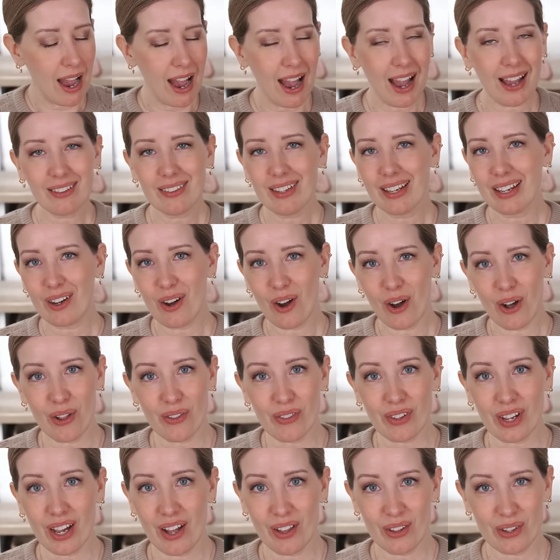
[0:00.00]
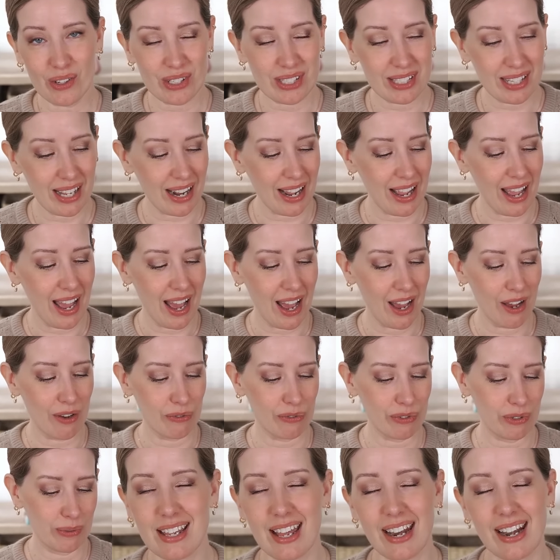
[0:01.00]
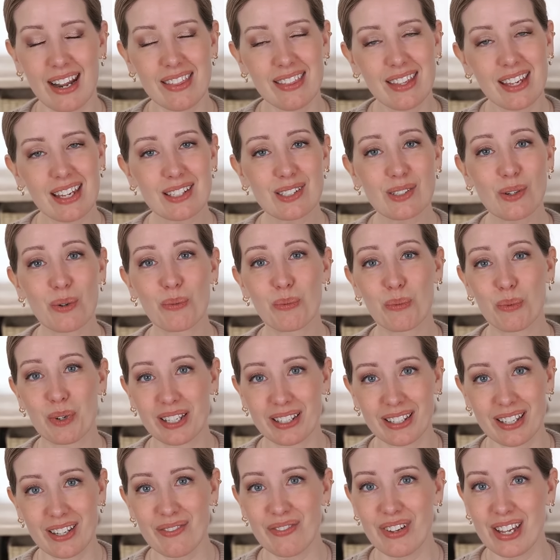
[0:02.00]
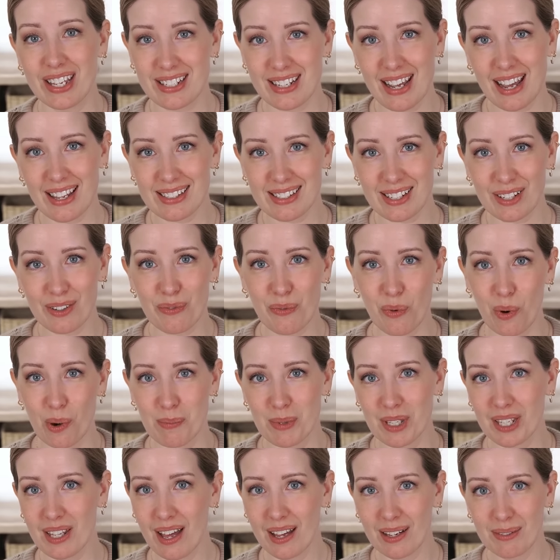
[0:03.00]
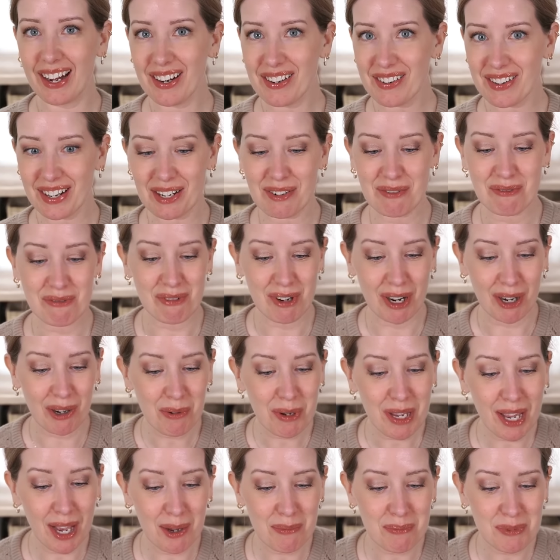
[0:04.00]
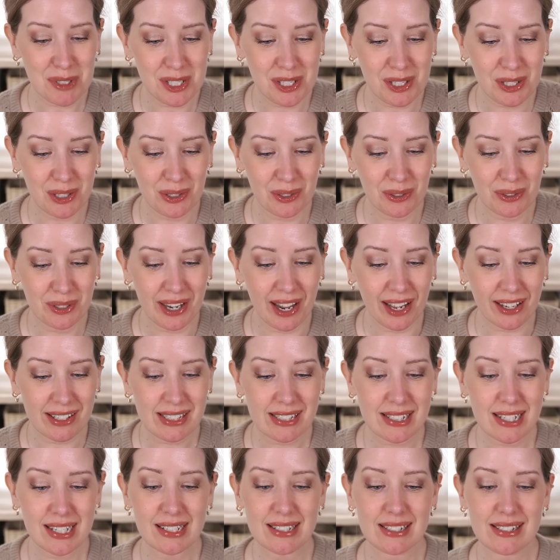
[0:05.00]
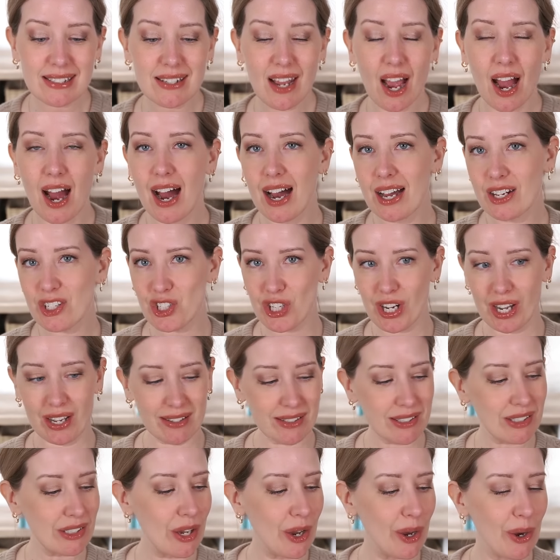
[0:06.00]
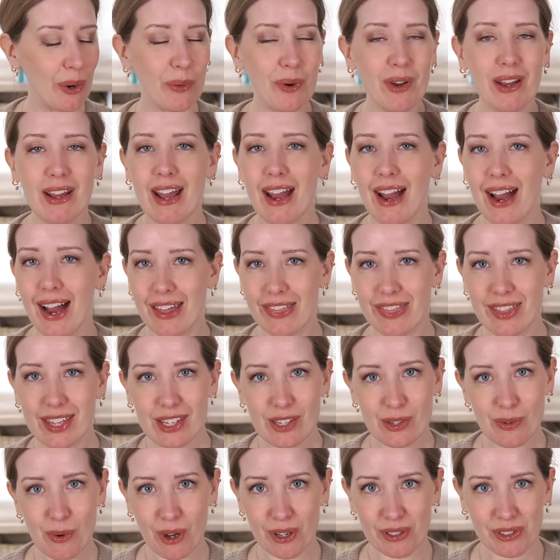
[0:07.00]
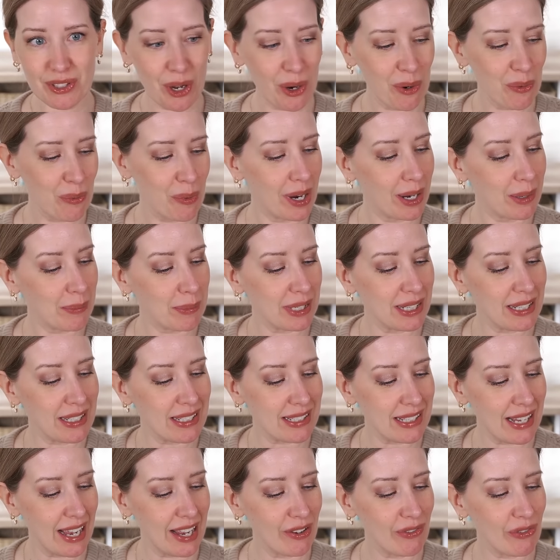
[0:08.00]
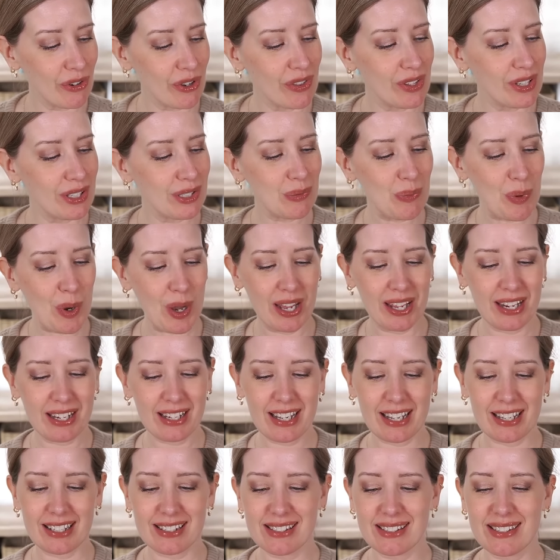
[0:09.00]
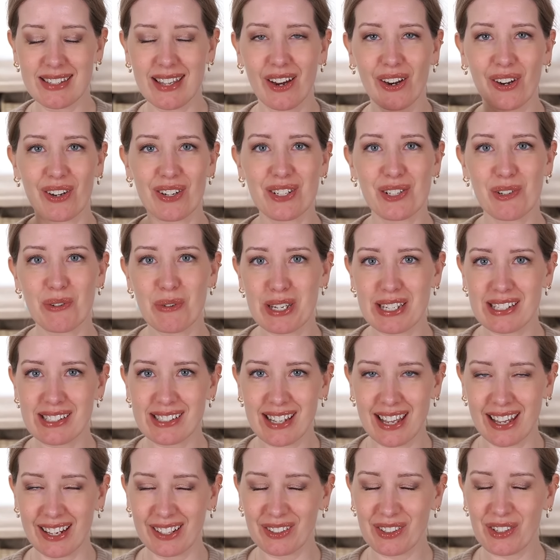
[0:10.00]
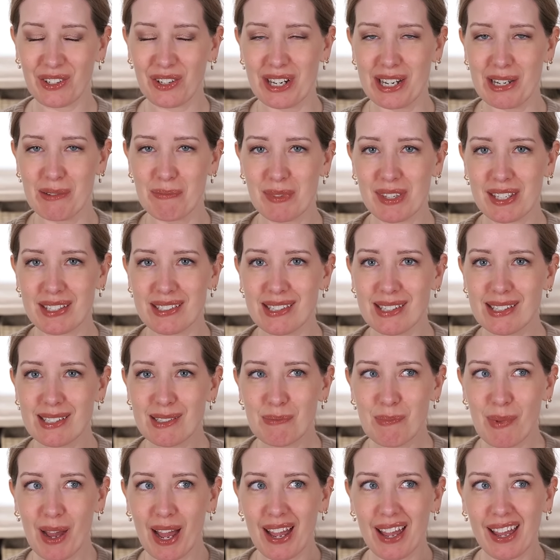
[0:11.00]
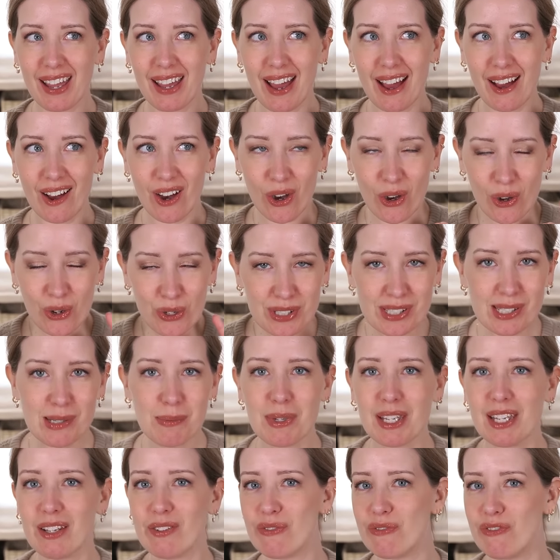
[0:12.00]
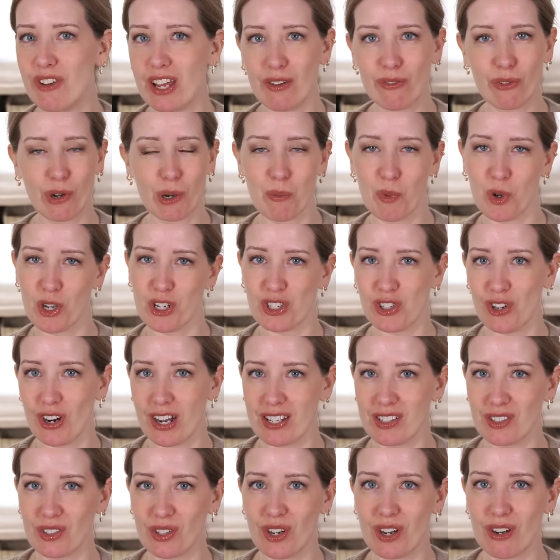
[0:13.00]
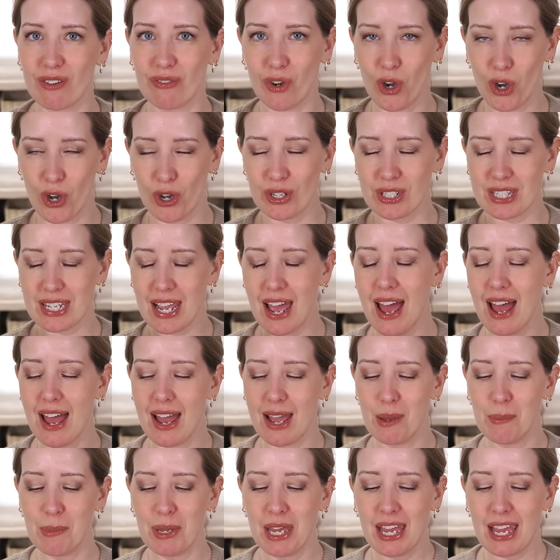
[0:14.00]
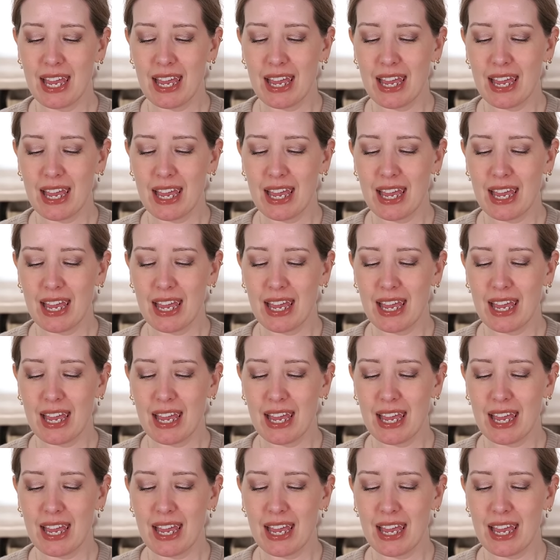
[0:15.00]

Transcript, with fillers: I like all the colors that I have, and I think it's a really fantastic formula. All right, what are we up to? Next is Tatcha. So I think you all know what I'm gonna say for this one. It's their Dewy Skin Cream. This is my ultimate favorite moisturizer of all time.